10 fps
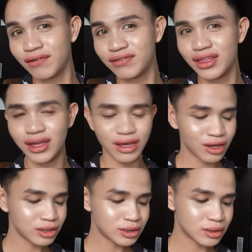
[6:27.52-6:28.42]
Love
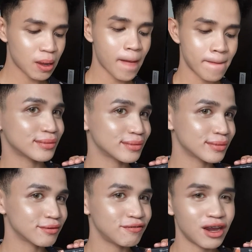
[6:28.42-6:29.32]
this.
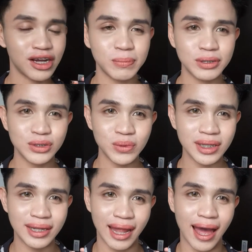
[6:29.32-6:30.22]
Very pa
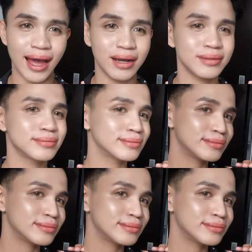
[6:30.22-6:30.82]
sweet lang.